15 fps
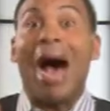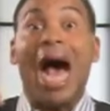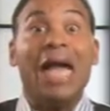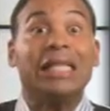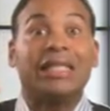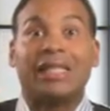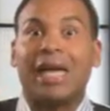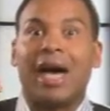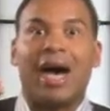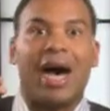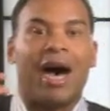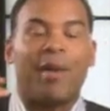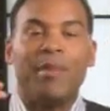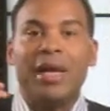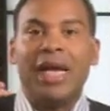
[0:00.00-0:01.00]
my
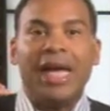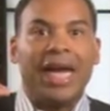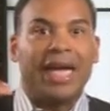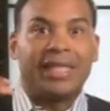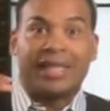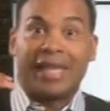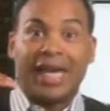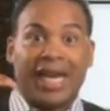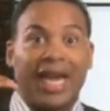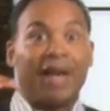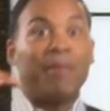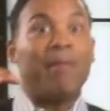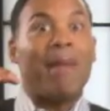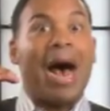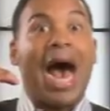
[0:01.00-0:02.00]
job is to
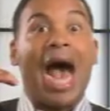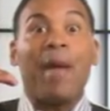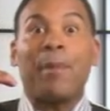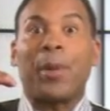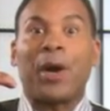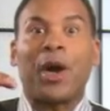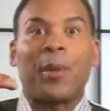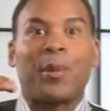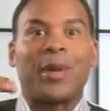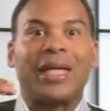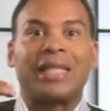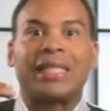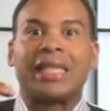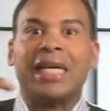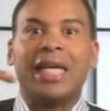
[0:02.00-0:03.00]
get my
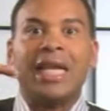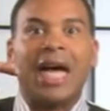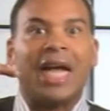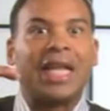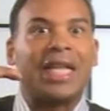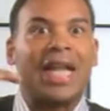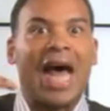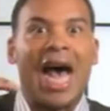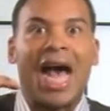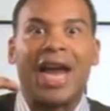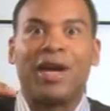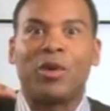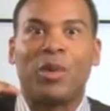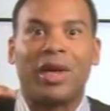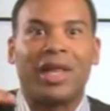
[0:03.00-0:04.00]
purpose
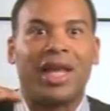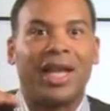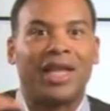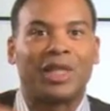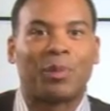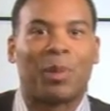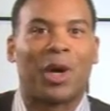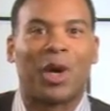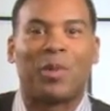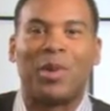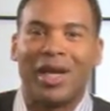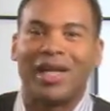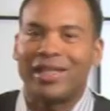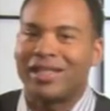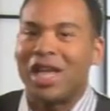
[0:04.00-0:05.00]
aligned with his
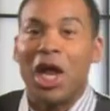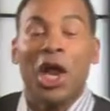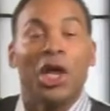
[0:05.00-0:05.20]
purpose.